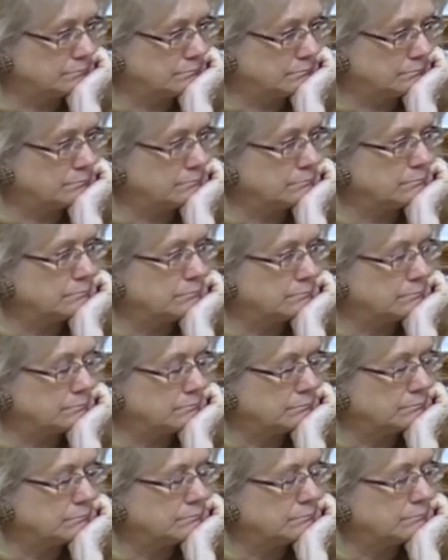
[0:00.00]

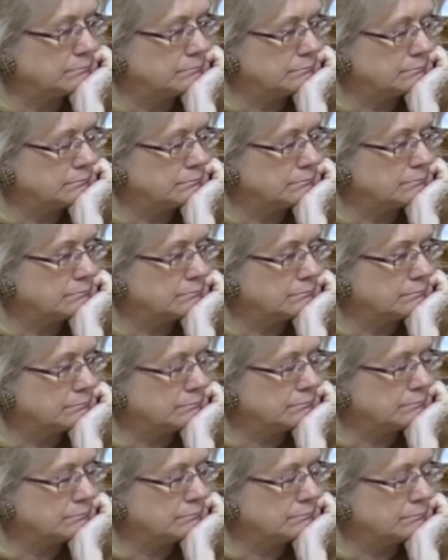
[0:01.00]

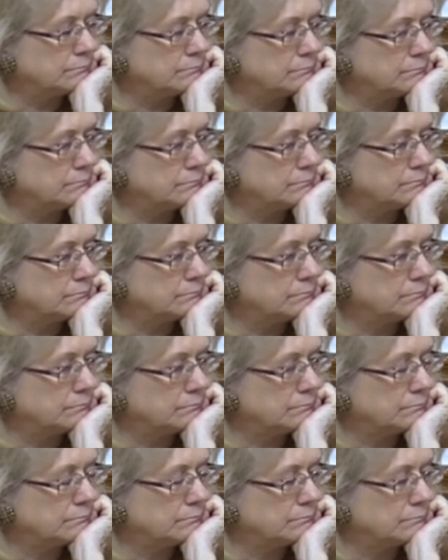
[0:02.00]

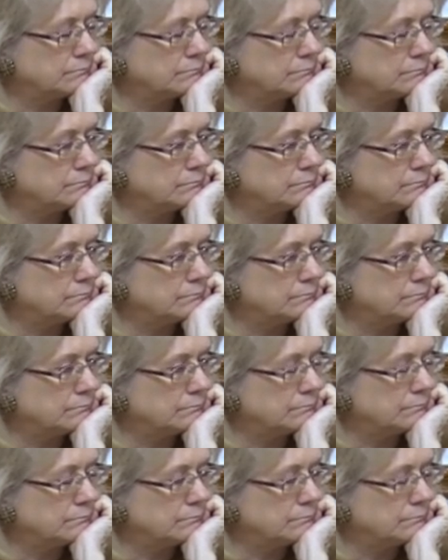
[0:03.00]

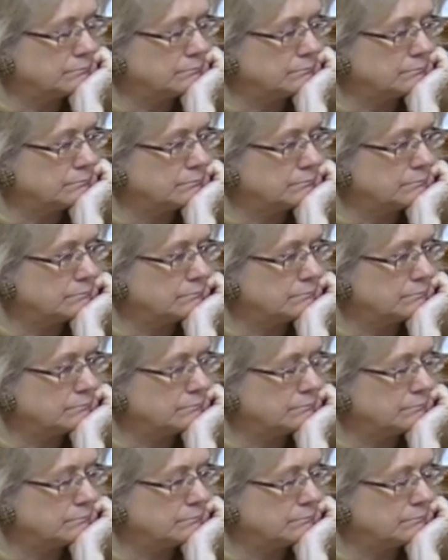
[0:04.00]

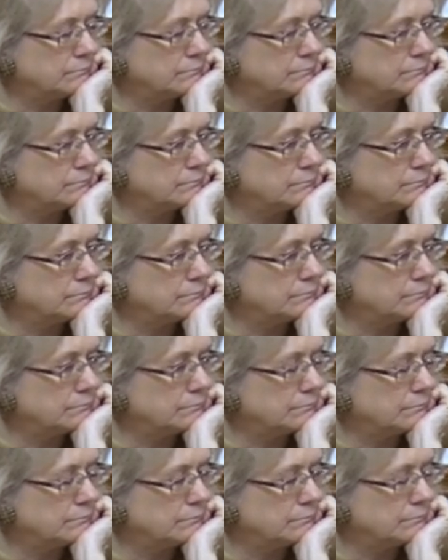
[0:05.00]

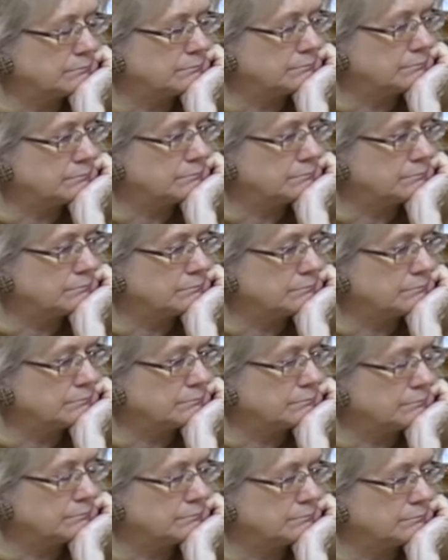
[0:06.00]

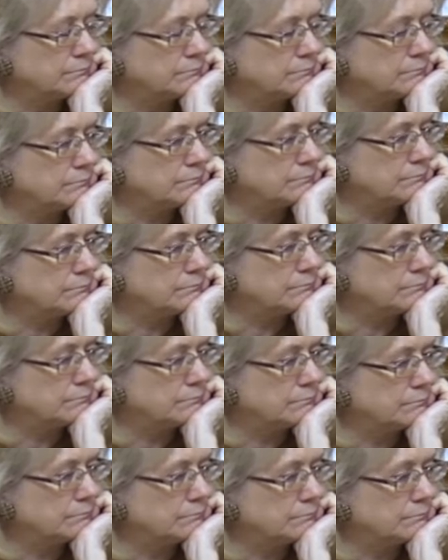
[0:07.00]
This person isn't speaking.